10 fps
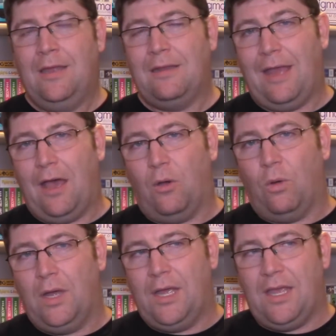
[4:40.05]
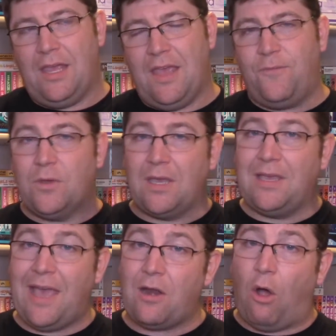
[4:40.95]
Now, if you can
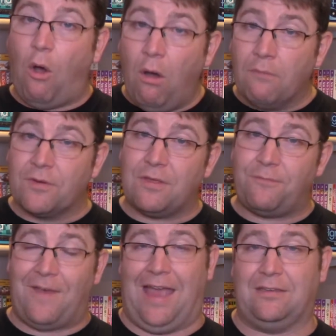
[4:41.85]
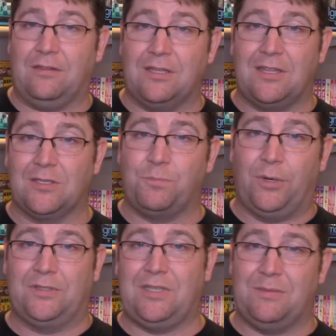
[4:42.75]
get over the fact that this
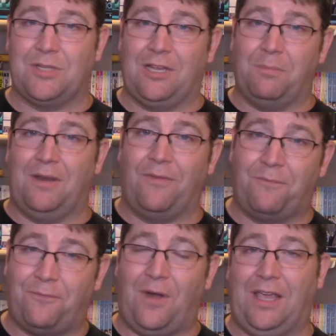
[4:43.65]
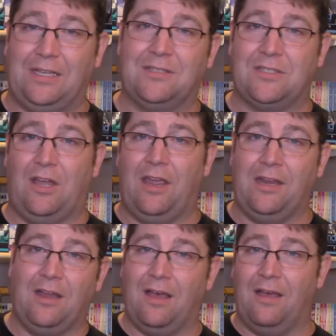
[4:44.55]
book seems like a bit of a
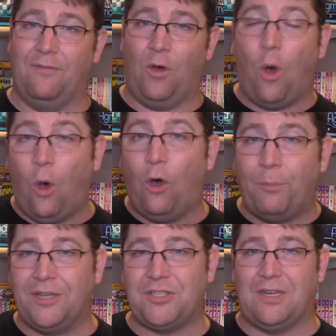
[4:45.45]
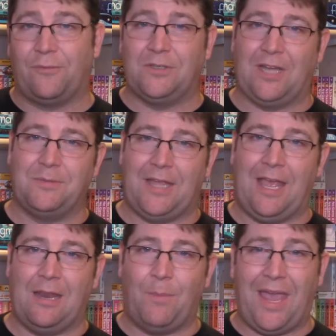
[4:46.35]
Frankenstein of a whole bunch of different types of
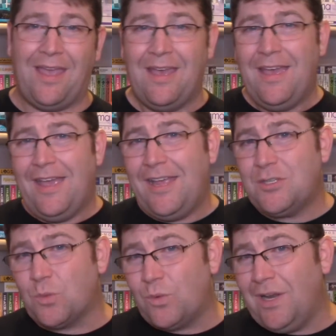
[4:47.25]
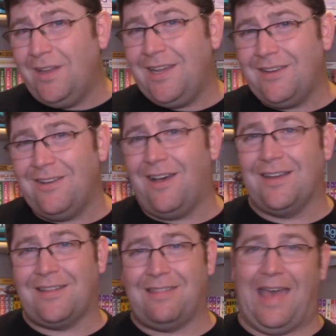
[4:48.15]
anime, it's really
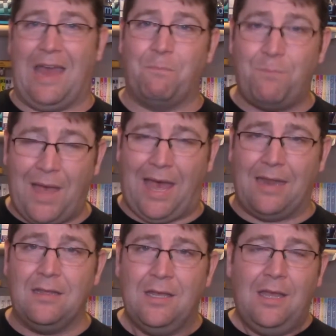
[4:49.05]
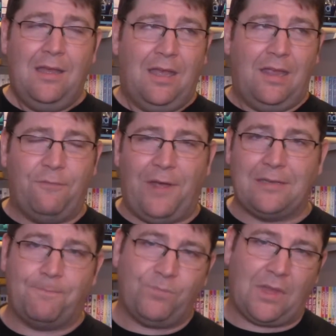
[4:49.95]
not that bad. In
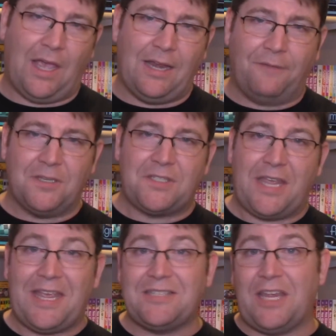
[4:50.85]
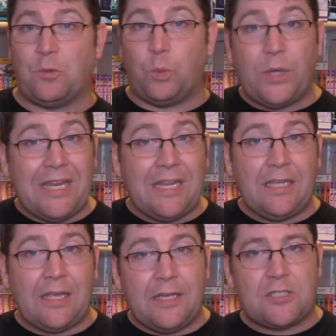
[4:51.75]
fact, I'd have to say as a
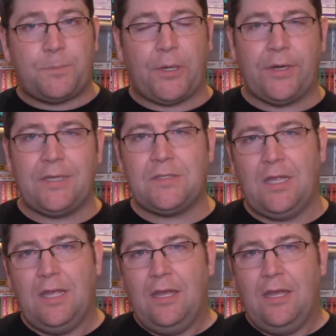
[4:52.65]
reading experience,